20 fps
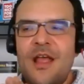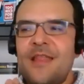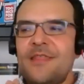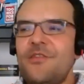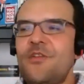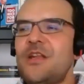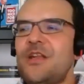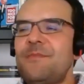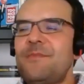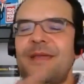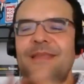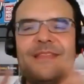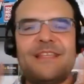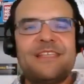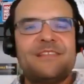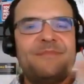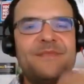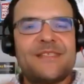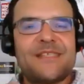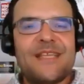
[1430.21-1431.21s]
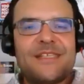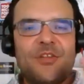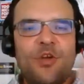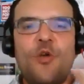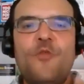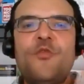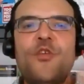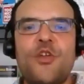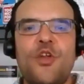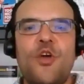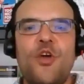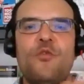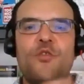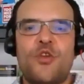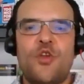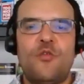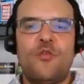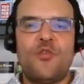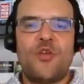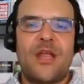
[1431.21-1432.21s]
they're going to make these mistakes over and over
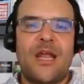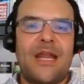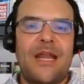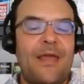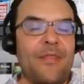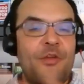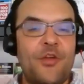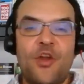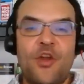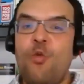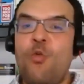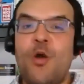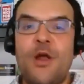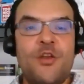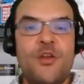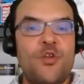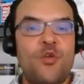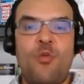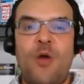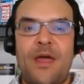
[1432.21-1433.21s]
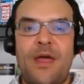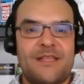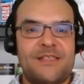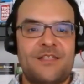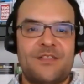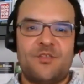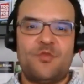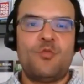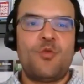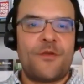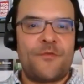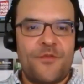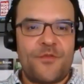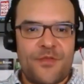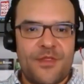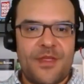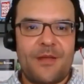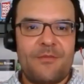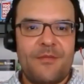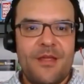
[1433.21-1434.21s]
and over again, and they're going to wonder why this doesn't work for
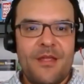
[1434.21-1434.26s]
them.